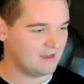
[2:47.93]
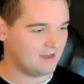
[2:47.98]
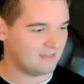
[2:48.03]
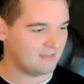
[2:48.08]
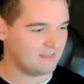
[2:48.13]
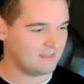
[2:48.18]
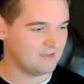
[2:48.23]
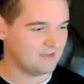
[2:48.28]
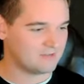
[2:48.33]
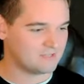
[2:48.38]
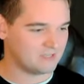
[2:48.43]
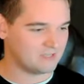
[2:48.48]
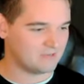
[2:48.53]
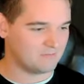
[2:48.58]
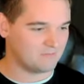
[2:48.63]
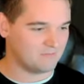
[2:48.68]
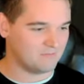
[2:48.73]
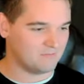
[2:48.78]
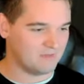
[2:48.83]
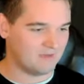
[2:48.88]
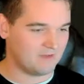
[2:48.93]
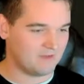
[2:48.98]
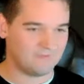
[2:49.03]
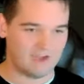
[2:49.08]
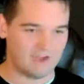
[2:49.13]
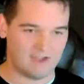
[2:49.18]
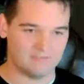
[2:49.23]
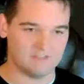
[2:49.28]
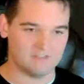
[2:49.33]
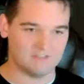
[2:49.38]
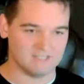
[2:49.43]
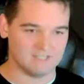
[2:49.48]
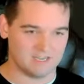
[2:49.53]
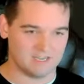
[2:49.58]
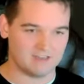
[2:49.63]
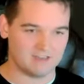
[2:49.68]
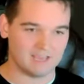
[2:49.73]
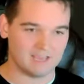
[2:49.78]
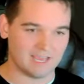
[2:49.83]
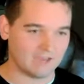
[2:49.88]
I think it was like about 5 to
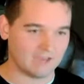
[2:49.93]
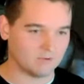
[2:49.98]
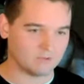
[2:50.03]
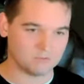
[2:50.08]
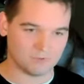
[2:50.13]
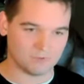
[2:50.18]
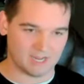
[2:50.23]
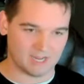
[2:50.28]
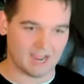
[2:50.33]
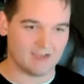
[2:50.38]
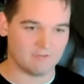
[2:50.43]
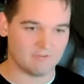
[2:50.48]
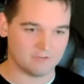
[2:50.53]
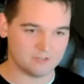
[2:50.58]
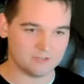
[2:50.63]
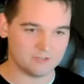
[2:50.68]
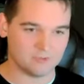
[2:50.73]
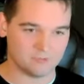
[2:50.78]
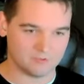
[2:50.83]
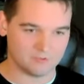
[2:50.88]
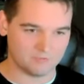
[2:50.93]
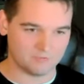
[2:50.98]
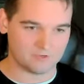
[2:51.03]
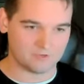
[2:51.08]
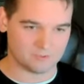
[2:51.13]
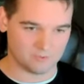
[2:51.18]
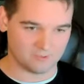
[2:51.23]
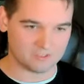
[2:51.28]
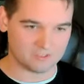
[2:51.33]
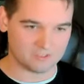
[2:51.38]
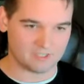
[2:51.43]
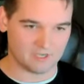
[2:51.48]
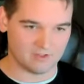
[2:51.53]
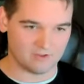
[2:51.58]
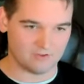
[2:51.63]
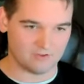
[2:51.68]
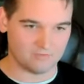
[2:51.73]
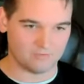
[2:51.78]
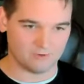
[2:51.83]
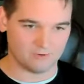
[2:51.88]
10K was pretty average when we first worked
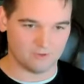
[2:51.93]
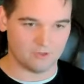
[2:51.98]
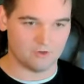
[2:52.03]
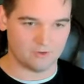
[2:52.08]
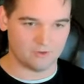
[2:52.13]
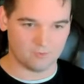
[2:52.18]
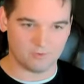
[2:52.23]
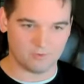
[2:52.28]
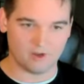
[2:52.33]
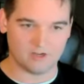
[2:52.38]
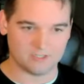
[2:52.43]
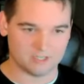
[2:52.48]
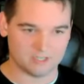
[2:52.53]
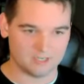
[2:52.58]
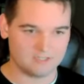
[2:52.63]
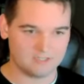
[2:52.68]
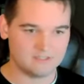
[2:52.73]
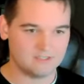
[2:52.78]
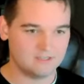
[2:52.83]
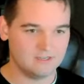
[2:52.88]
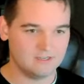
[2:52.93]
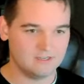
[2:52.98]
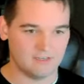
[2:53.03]
together for a logo project.